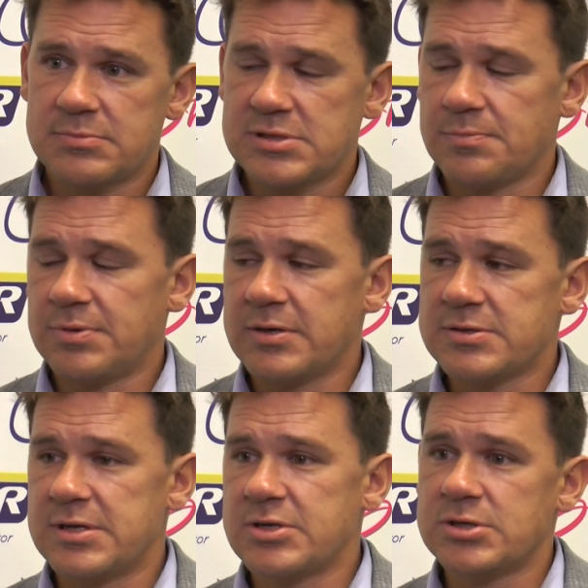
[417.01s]
some
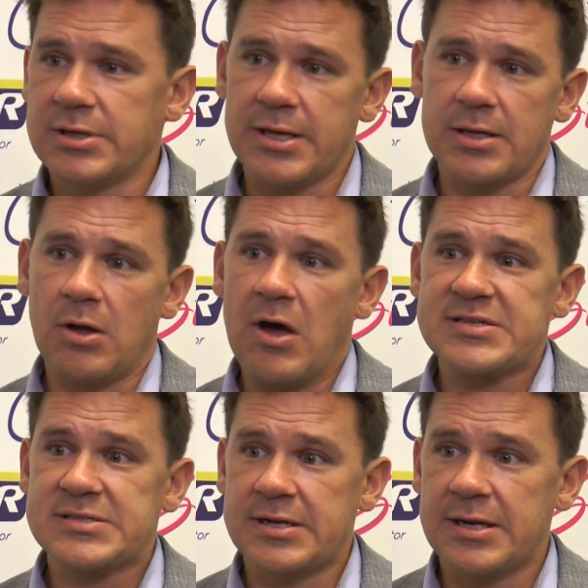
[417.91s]
players initially get lost
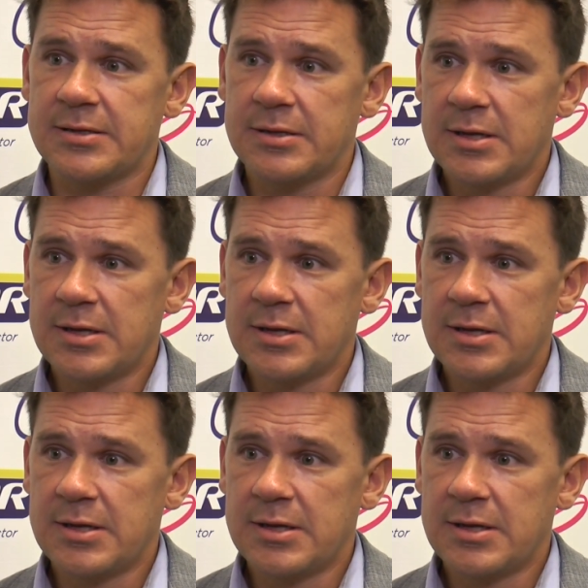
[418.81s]
in it,